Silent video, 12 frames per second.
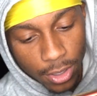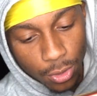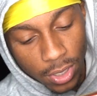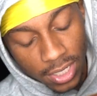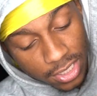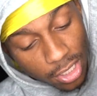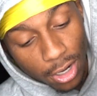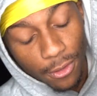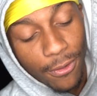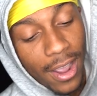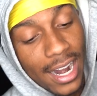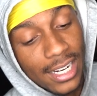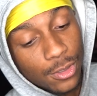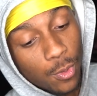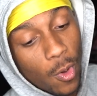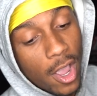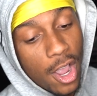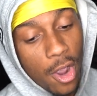You look certified as
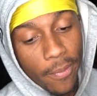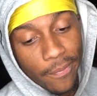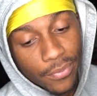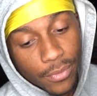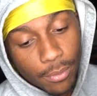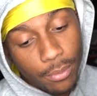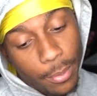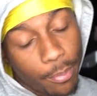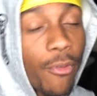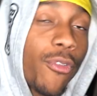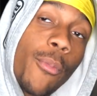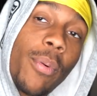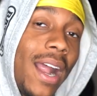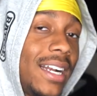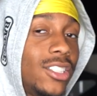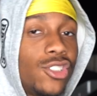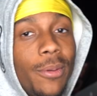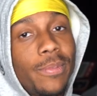well. For
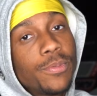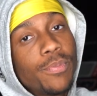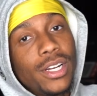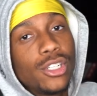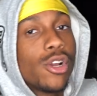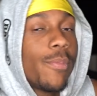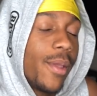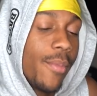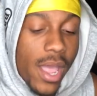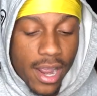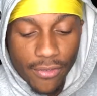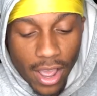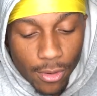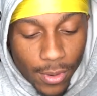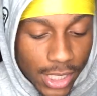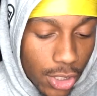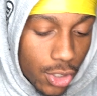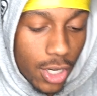practice drip, it's pretty drippy, man. If I had to rate your